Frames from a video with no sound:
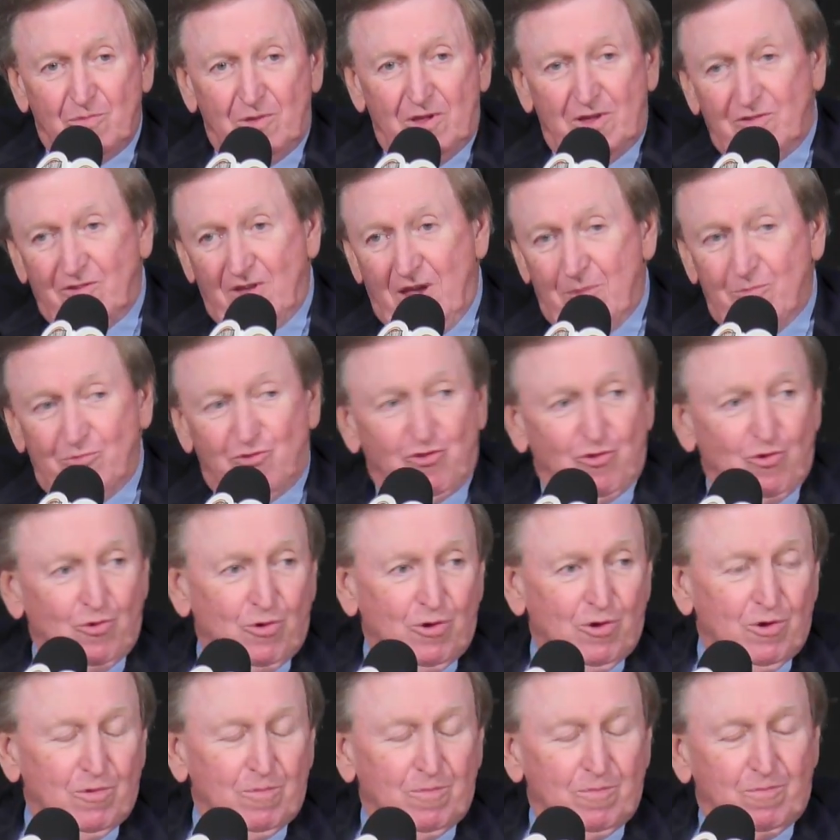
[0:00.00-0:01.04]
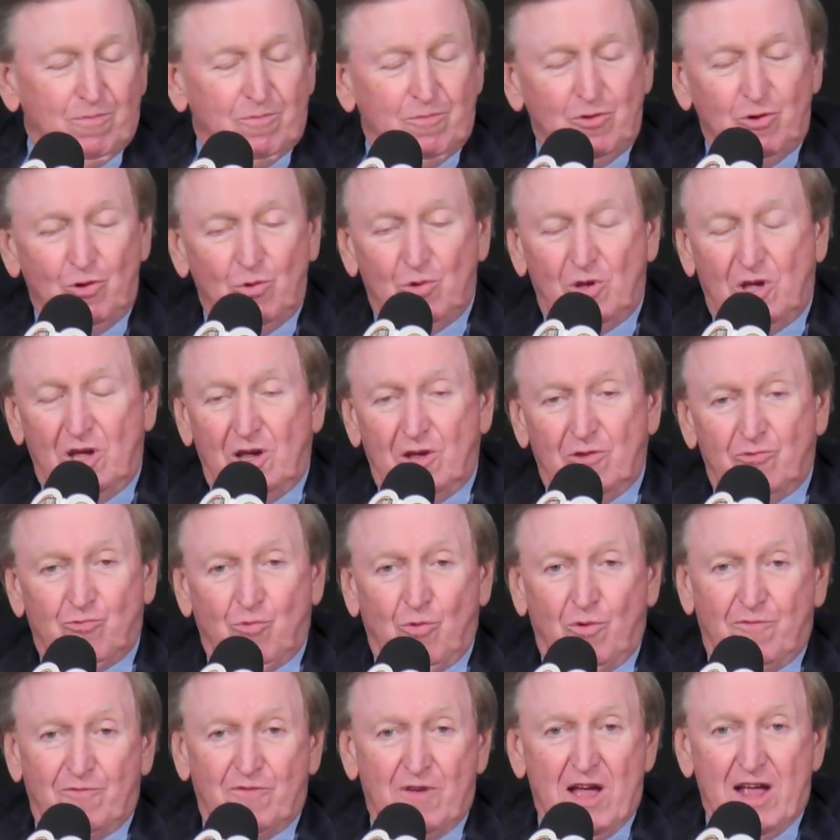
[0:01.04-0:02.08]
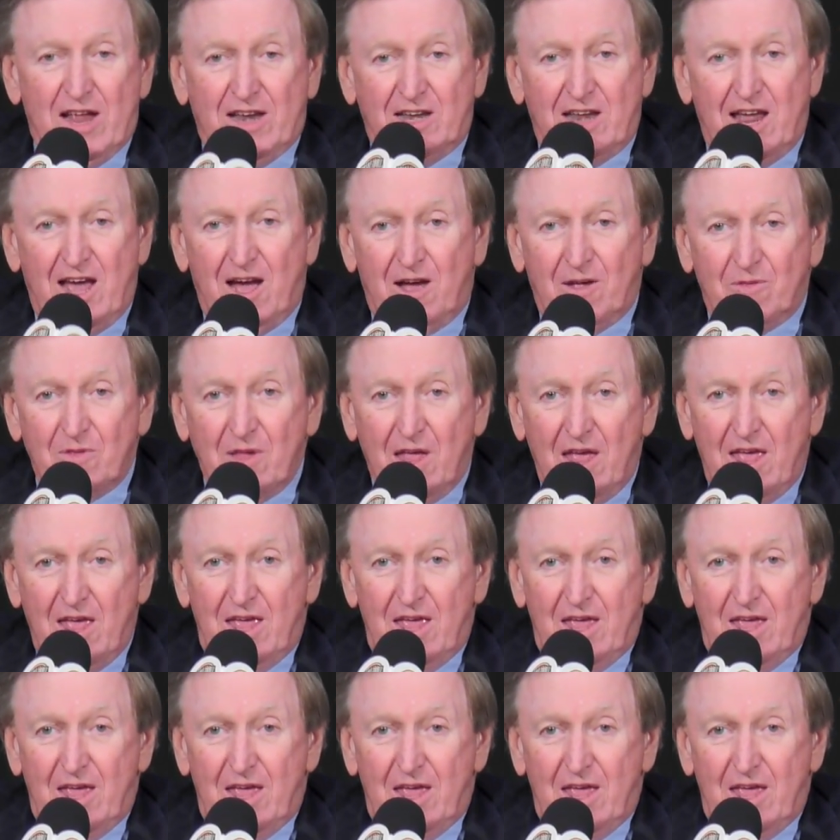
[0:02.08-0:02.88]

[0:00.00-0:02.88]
as I'm sure you kids will find out,